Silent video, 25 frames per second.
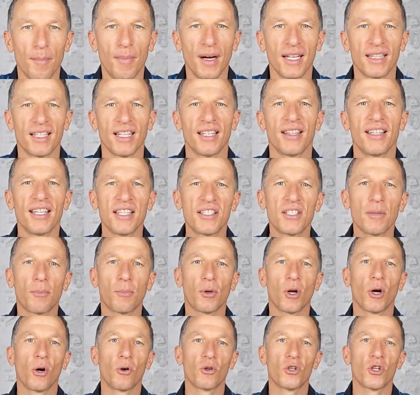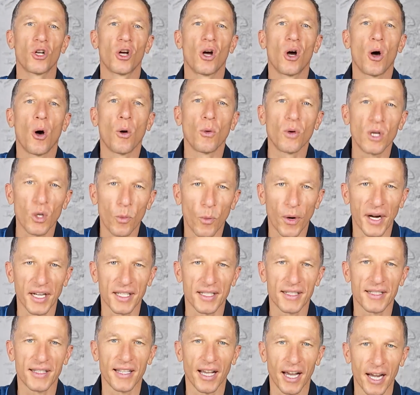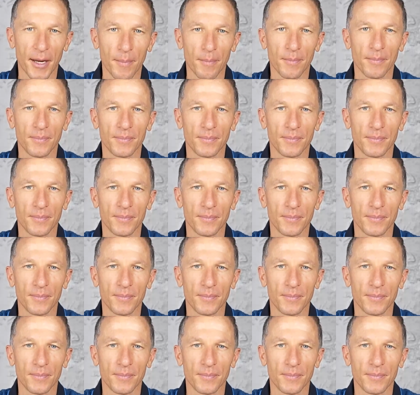but this approach only wastes time.